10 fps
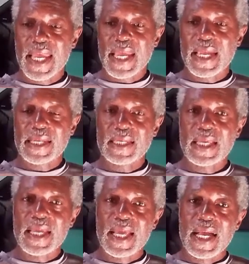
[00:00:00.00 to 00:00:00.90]
and
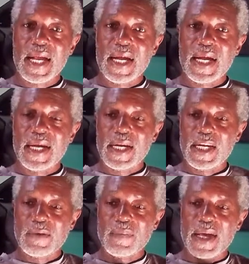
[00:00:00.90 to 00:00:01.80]

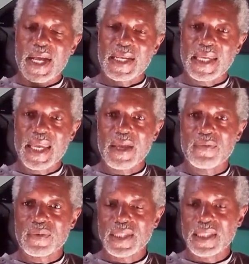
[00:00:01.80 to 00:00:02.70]
I
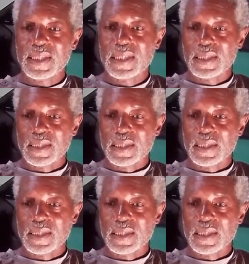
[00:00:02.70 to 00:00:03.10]
carefully